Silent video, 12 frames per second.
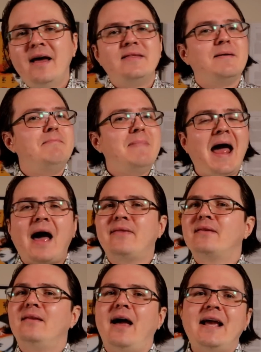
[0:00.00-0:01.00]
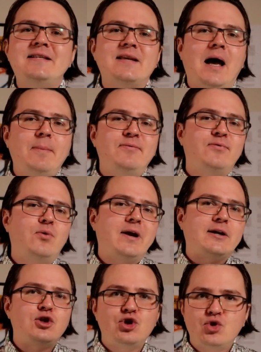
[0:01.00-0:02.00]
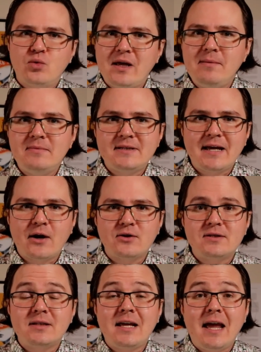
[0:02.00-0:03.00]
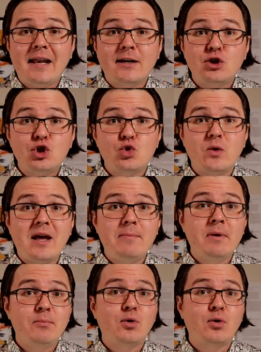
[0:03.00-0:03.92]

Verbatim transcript: The math lines up for extreme scarcity and extreme